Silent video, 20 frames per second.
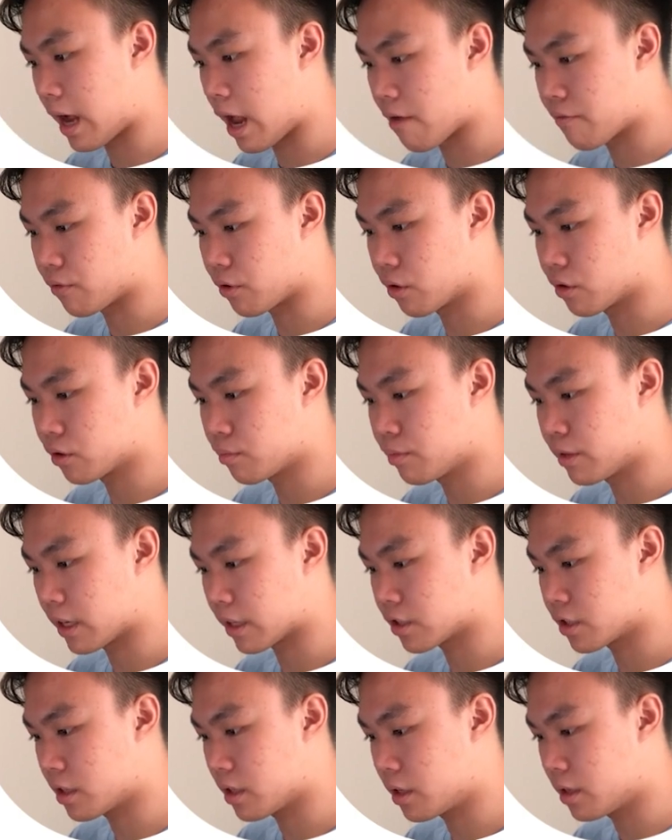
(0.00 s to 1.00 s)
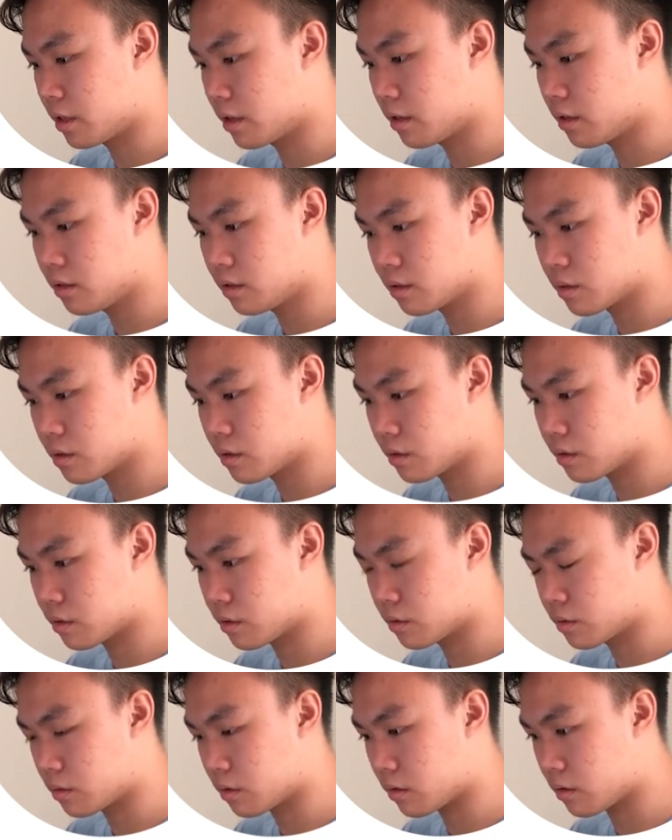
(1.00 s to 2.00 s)
I have audio production here,
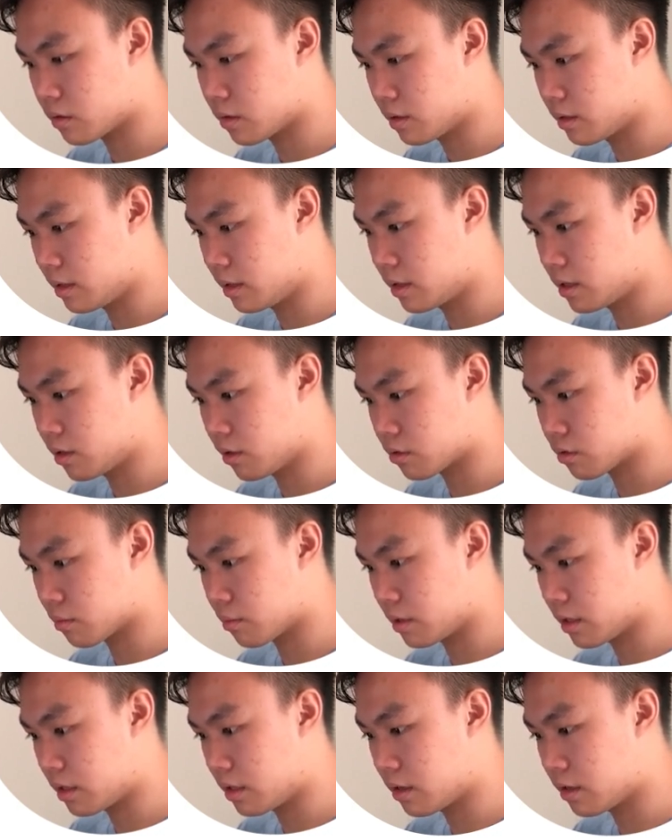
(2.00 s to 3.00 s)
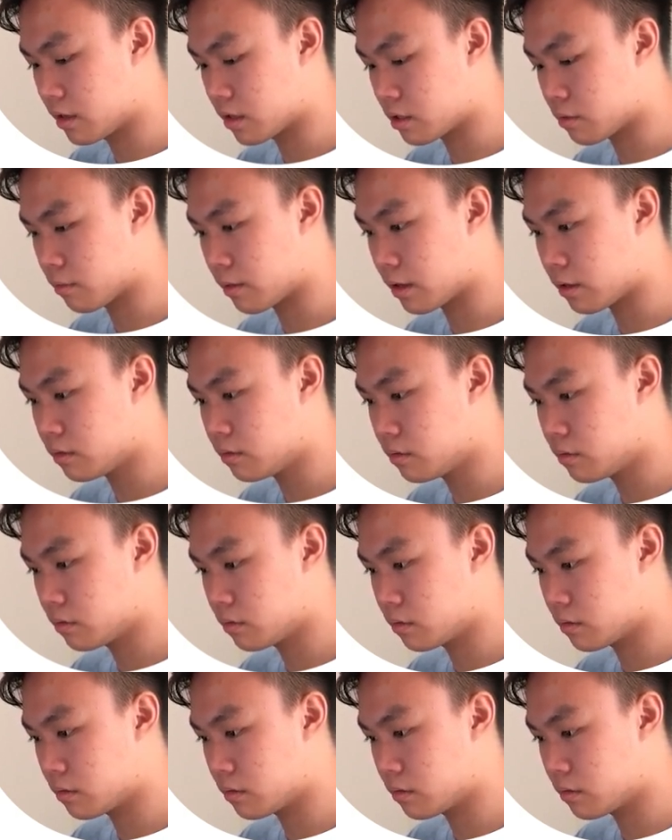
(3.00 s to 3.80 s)
so all the details will be here as well.